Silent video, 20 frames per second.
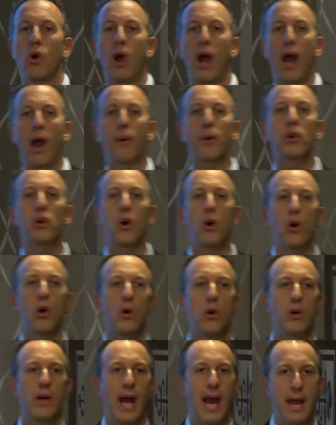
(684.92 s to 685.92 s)
Our
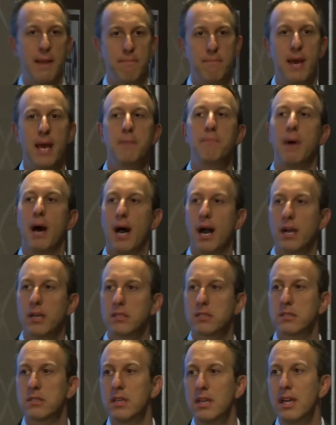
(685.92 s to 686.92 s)
goal at
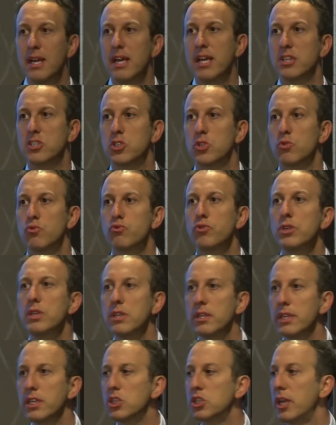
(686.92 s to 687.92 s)
Medbox is to
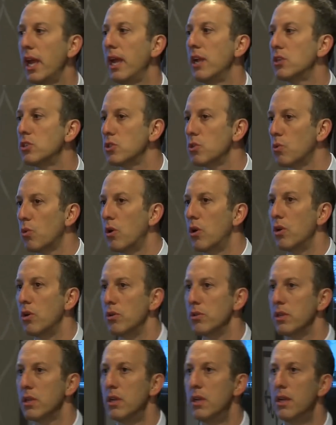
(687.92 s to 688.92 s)
really change the
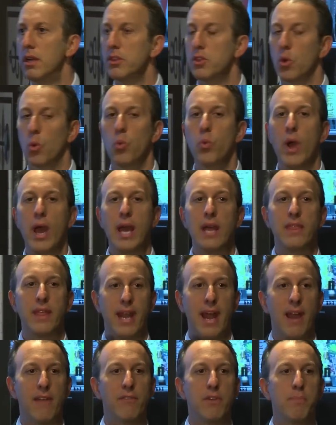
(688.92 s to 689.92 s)
world, the way that
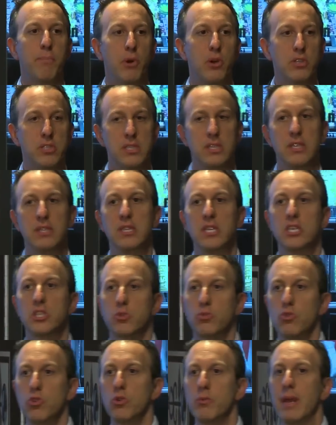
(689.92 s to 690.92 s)
every person in this
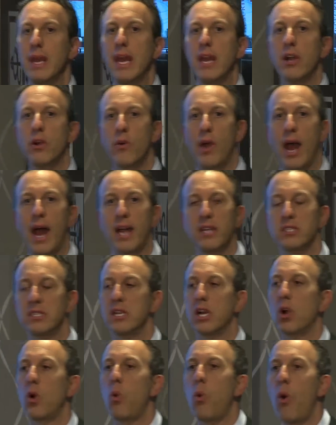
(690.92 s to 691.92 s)
room interacts
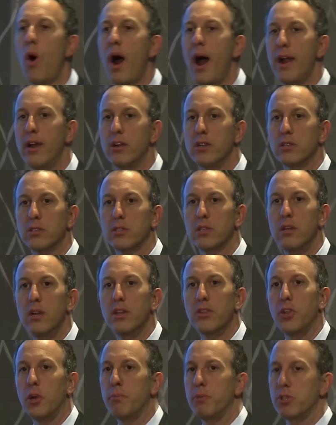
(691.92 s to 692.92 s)
and acquires
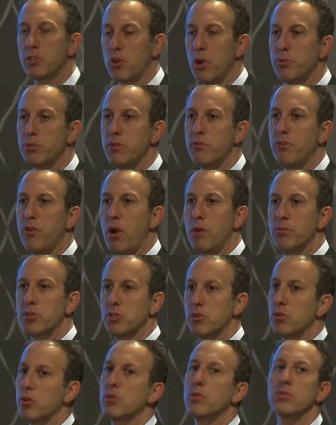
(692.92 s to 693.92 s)
their prescription
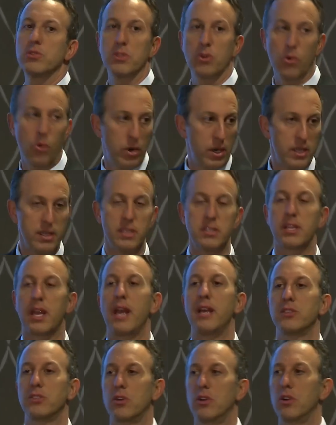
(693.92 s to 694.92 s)
pharmaceuticals, or in this
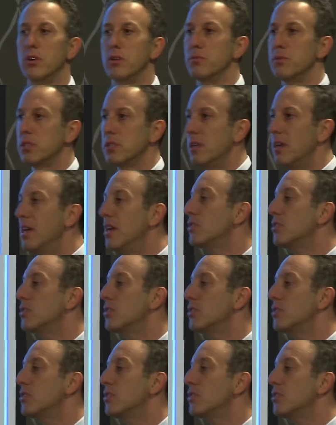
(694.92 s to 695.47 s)
case, herbs.